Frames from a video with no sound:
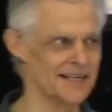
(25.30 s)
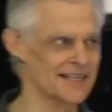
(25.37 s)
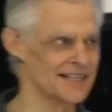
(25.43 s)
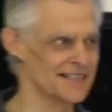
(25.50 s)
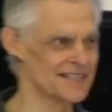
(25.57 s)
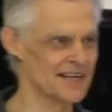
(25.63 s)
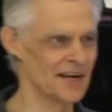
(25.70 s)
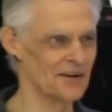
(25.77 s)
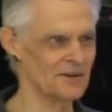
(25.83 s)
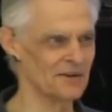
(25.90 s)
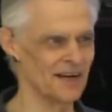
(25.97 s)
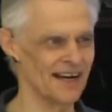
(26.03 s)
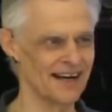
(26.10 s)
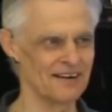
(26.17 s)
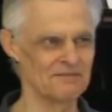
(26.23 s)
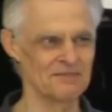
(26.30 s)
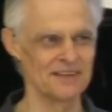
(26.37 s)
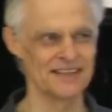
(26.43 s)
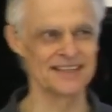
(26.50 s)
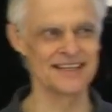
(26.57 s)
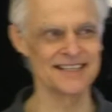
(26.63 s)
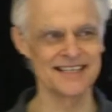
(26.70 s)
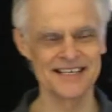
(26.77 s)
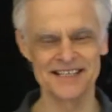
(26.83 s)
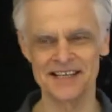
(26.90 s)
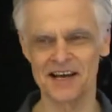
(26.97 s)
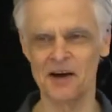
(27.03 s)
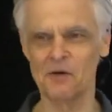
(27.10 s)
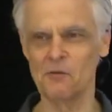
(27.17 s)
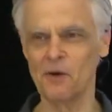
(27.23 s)
So, um, this is
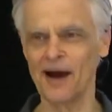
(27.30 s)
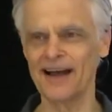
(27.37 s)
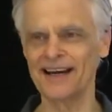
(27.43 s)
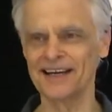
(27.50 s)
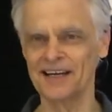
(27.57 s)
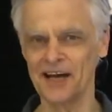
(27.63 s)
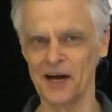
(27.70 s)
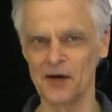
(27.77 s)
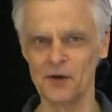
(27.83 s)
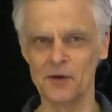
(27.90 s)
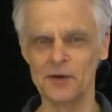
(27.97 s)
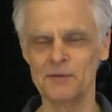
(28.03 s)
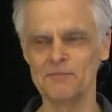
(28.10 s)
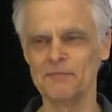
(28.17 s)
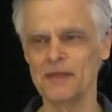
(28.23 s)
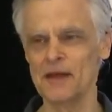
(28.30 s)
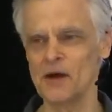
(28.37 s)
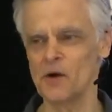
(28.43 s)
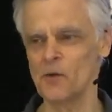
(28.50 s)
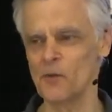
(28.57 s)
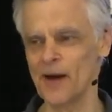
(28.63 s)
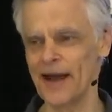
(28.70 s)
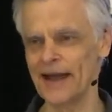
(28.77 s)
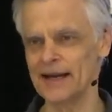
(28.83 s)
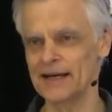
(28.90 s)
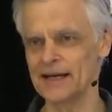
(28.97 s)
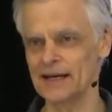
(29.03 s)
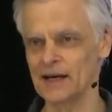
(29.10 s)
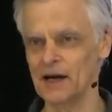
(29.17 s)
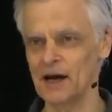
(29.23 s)
a while ago
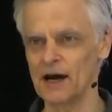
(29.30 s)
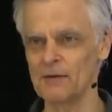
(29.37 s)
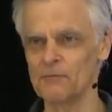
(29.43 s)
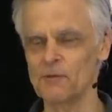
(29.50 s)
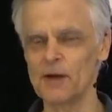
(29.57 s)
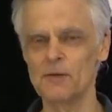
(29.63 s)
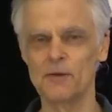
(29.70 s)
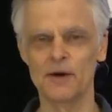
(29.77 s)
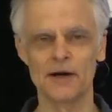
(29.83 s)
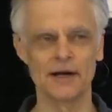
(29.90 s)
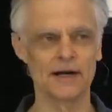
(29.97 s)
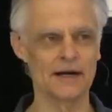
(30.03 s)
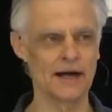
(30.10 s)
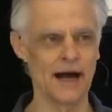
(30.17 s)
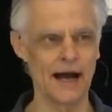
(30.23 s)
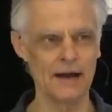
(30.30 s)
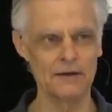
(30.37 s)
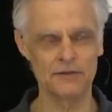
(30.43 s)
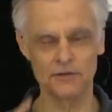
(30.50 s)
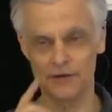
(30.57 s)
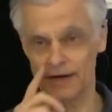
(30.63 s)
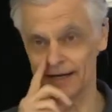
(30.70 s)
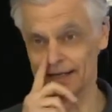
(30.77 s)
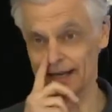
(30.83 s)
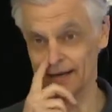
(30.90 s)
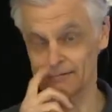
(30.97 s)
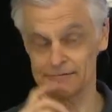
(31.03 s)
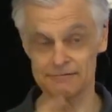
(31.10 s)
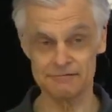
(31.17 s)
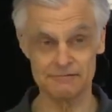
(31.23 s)
when um, we were, I thought I'd get
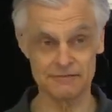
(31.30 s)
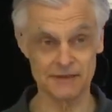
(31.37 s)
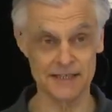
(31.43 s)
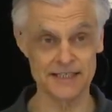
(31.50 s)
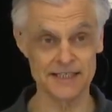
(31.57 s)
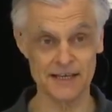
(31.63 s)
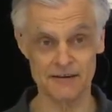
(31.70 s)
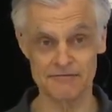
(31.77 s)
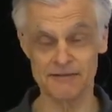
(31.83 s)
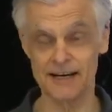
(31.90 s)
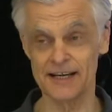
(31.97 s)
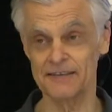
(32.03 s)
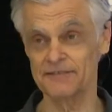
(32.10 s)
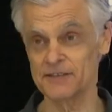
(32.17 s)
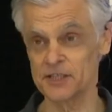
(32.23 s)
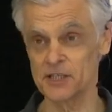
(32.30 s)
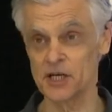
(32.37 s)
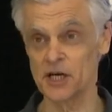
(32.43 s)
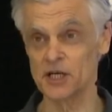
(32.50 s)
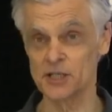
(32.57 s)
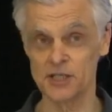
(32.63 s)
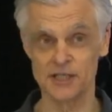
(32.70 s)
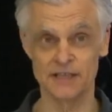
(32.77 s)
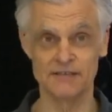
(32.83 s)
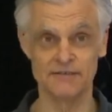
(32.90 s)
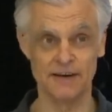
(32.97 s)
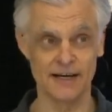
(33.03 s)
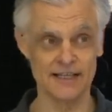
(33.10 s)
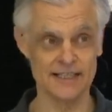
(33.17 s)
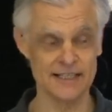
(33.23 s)
my stuff ready for church in
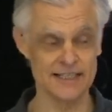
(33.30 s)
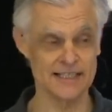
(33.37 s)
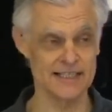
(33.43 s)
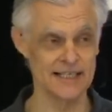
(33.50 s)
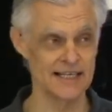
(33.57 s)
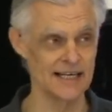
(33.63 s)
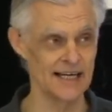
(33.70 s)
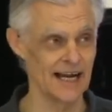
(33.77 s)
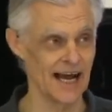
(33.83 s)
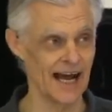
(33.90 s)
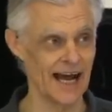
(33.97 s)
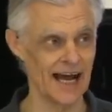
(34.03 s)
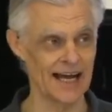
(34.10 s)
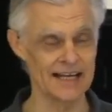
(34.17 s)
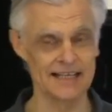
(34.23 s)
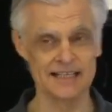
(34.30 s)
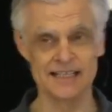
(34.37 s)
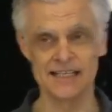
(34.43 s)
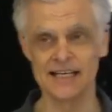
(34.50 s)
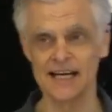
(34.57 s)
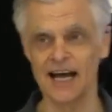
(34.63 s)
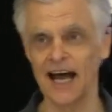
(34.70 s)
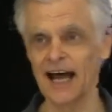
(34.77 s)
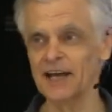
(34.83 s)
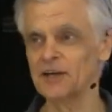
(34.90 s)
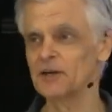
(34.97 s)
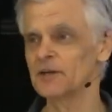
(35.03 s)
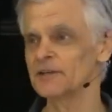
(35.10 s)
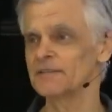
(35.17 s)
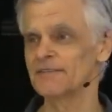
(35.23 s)
advance. And I
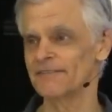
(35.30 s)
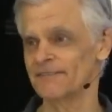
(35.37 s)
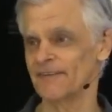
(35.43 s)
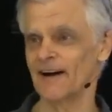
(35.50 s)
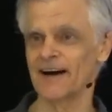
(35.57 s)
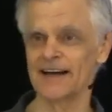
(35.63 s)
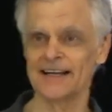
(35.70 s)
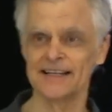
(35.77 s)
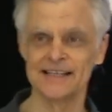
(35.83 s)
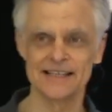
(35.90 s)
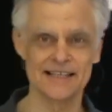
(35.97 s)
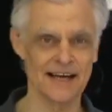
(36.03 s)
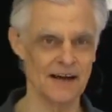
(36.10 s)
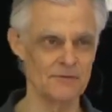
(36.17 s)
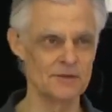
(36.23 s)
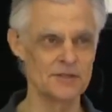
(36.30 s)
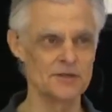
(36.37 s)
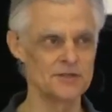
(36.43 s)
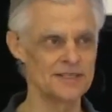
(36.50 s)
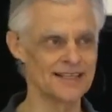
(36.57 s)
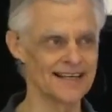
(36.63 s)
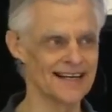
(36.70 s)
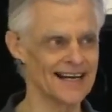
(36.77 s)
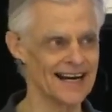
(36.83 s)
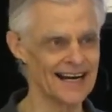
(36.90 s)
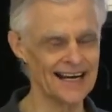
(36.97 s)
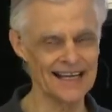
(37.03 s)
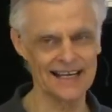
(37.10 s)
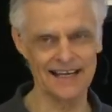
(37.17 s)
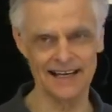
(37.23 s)
couldn't find, I was using a
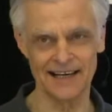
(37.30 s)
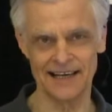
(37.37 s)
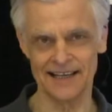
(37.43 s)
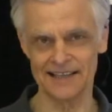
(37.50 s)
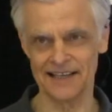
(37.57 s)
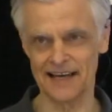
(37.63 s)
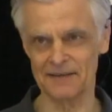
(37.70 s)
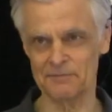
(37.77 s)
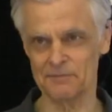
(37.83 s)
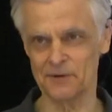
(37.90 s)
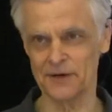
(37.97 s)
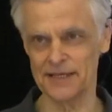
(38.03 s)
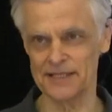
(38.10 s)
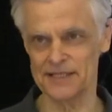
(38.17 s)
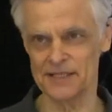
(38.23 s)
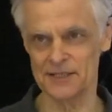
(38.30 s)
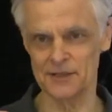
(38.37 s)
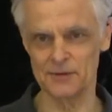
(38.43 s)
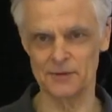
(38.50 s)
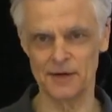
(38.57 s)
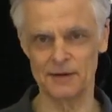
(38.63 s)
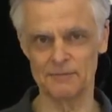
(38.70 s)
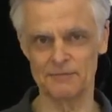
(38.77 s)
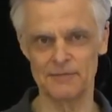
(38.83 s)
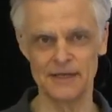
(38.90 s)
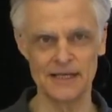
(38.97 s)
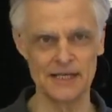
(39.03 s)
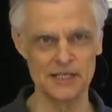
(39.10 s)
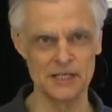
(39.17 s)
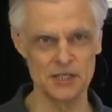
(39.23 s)
clicker at that point to, um,
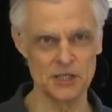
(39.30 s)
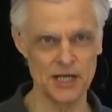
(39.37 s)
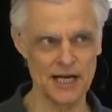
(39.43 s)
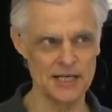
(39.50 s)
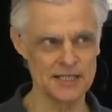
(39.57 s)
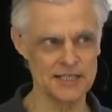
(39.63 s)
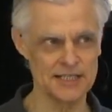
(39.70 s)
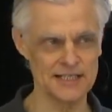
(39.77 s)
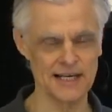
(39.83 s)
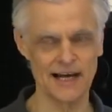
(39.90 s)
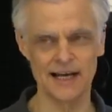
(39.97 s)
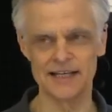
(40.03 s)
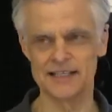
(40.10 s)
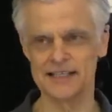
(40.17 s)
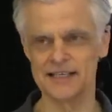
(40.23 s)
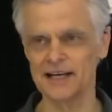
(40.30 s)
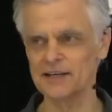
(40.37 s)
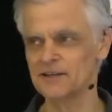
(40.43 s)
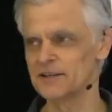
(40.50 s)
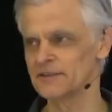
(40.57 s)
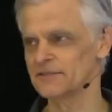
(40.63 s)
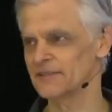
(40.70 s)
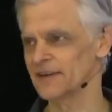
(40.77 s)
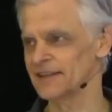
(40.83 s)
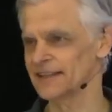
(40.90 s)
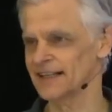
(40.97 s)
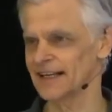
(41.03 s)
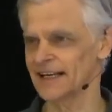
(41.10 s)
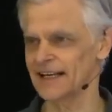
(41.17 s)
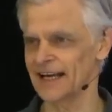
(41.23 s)
to change the slides, and I couldn't find
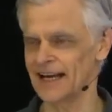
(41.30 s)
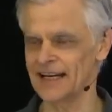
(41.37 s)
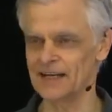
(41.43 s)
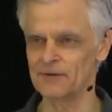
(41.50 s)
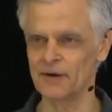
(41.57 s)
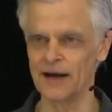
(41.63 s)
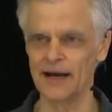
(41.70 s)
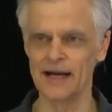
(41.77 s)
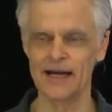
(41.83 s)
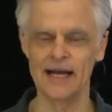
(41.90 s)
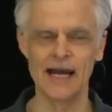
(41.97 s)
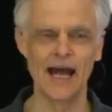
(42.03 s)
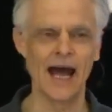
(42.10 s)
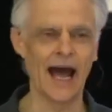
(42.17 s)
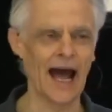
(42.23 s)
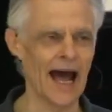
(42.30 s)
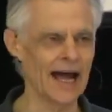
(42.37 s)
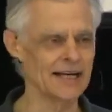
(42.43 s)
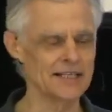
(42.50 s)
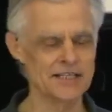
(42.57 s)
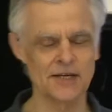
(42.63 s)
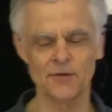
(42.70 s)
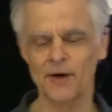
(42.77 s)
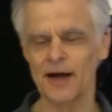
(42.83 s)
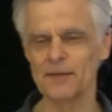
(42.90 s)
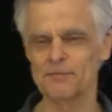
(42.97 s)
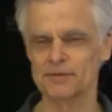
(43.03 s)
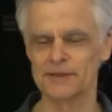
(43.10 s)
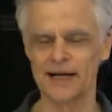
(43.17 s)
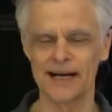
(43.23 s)
the clicker anywhere. And so I
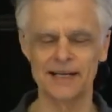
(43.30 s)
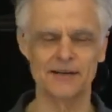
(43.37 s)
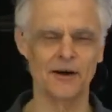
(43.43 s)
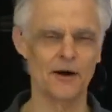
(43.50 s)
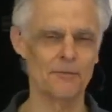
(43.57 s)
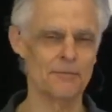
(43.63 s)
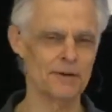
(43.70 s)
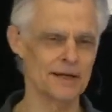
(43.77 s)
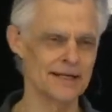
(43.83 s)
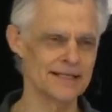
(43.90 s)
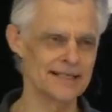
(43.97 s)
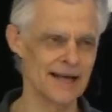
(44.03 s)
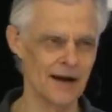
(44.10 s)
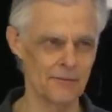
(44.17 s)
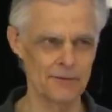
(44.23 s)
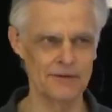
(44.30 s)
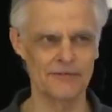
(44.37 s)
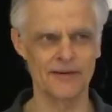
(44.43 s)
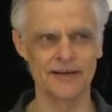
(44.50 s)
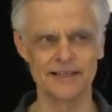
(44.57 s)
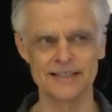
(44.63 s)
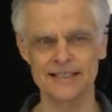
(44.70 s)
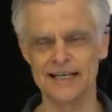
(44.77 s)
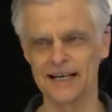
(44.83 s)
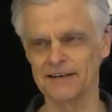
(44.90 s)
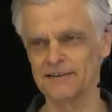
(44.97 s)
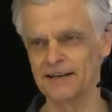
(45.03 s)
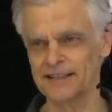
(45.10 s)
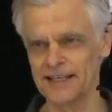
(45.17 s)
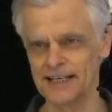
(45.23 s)
prayed, God, please help me find this
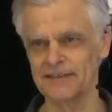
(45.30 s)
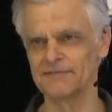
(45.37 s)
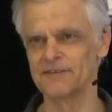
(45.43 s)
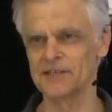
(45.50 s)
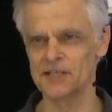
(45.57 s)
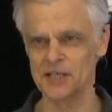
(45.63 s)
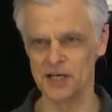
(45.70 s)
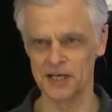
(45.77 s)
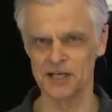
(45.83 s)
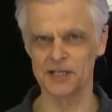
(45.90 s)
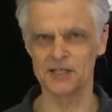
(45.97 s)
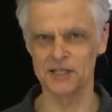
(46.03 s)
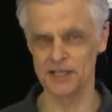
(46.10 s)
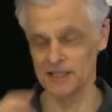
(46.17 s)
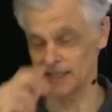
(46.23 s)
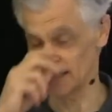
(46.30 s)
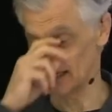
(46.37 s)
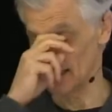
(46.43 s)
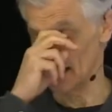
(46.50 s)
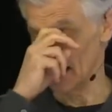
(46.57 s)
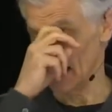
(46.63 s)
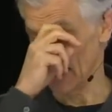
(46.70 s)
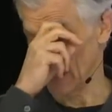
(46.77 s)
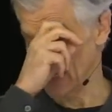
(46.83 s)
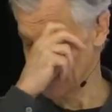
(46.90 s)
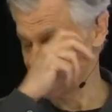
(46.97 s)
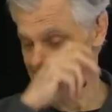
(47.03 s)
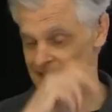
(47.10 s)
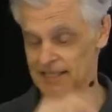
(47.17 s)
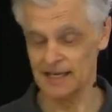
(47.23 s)
clicker. I need it for church. And,
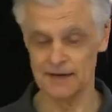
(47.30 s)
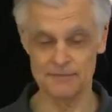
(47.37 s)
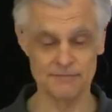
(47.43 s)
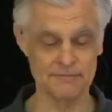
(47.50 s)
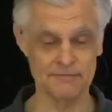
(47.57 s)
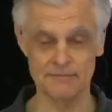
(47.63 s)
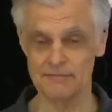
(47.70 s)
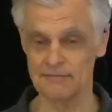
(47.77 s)
and um,